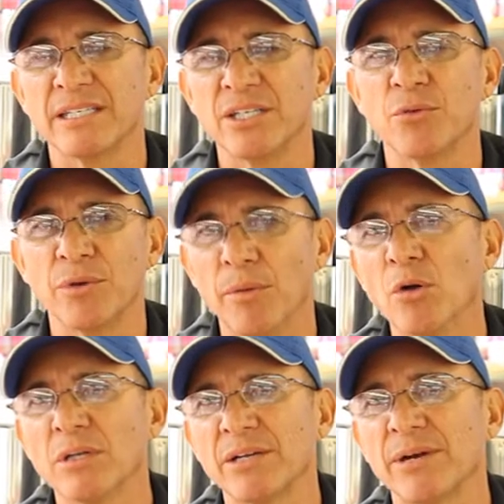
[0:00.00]
you know,
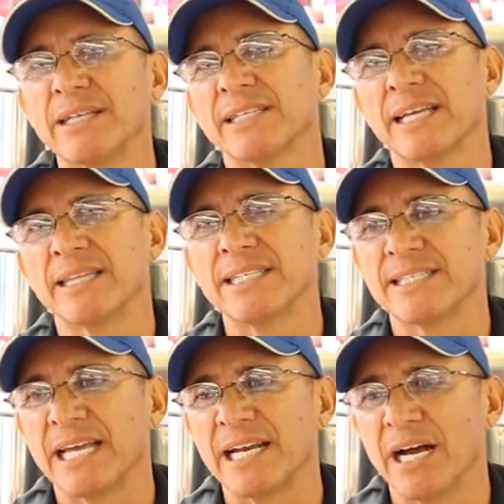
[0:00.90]
remotely, right, to get things
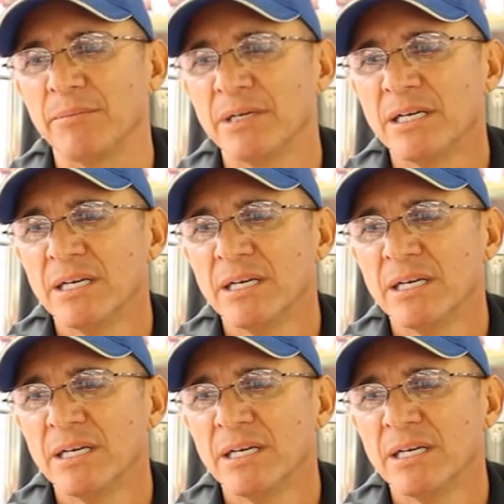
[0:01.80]
set up.